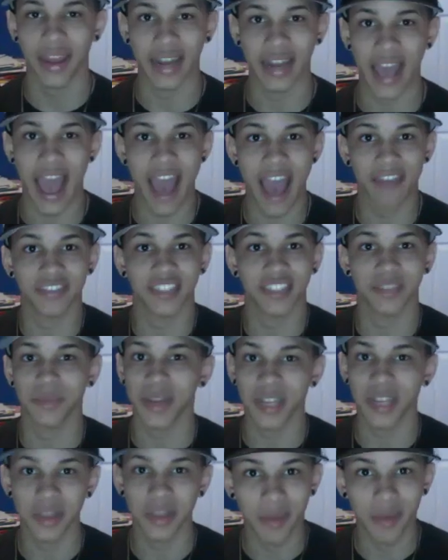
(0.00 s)
have as
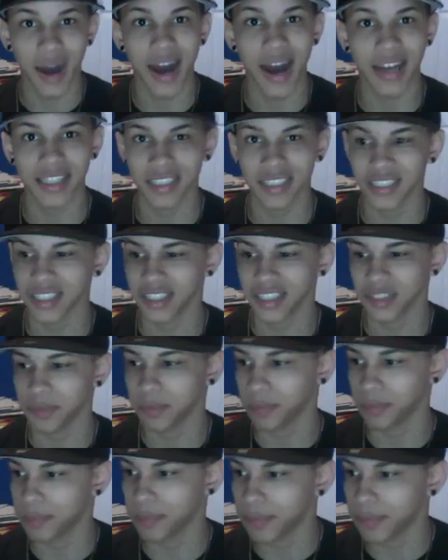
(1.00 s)
many bodies as